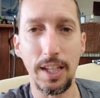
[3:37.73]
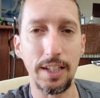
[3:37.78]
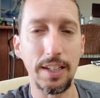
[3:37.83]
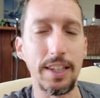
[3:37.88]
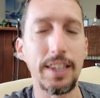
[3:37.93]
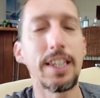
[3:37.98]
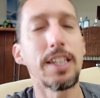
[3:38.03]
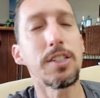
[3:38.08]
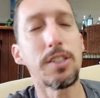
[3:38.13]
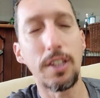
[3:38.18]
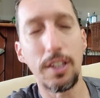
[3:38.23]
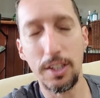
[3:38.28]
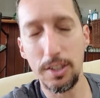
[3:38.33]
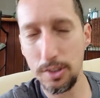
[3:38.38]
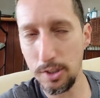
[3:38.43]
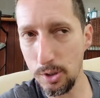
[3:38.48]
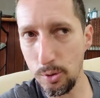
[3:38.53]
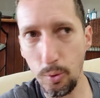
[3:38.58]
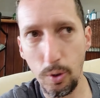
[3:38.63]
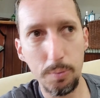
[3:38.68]
then this
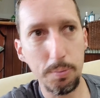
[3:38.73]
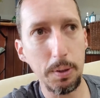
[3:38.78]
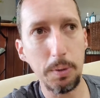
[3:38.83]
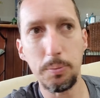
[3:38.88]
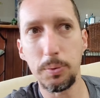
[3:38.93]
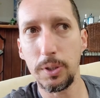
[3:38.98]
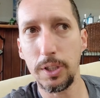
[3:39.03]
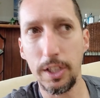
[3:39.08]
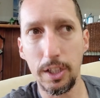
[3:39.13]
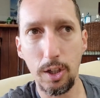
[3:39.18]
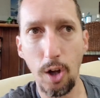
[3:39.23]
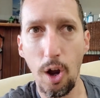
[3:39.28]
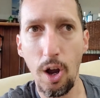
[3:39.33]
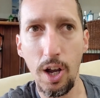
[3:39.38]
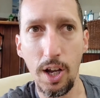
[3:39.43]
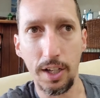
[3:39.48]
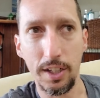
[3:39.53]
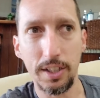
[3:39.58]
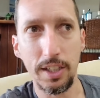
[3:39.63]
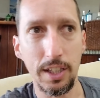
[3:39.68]
is where people get
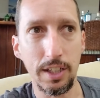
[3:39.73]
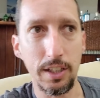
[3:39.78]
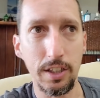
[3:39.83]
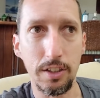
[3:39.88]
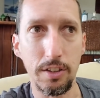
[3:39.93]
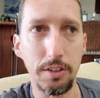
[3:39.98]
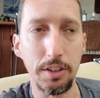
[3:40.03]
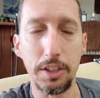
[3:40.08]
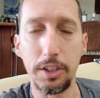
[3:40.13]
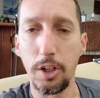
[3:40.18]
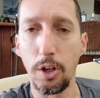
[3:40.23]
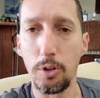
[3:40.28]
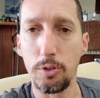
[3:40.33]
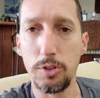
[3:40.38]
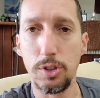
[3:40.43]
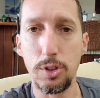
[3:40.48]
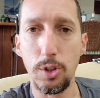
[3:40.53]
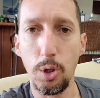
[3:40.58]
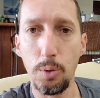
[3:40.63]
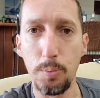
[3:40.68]
caught in a
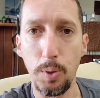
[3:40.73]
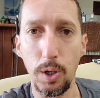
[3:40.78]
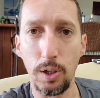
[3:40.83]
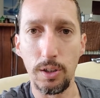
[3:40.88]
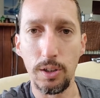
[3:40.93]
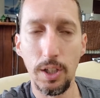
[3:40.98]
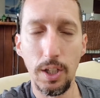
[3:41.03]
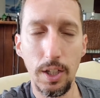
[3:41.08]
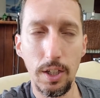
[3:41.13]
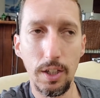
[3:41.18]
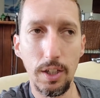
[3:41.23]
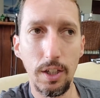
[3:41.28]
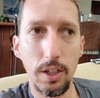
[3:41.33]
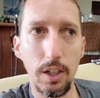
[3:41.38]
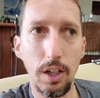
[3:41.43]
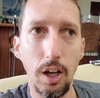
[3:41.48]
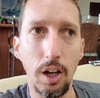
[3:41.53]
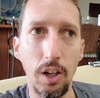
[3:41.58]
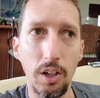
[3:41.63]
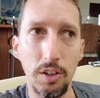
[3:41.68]
snowball
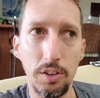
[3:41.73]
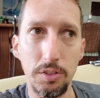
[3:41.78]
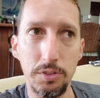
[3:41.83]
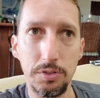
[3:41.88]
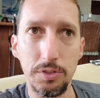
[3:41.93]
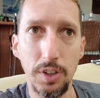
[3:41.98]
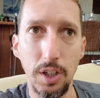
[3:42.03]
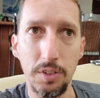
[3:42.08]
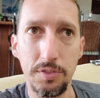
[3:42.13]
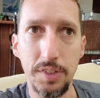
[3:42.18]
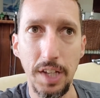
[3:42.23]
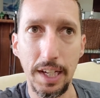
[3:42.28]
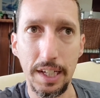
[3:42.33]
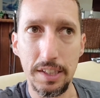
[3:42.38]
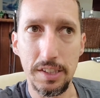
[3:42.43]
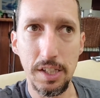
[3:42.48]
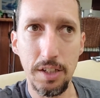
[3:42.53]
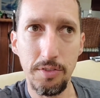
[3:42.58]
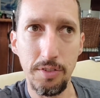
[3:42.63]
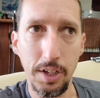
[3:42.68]
of
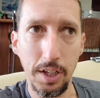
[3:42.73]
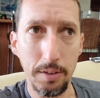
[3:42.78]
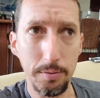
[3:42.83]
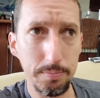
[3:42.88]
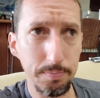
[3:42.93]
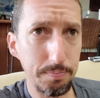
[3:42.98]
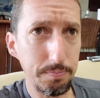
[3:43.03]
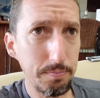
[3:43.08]
negativity.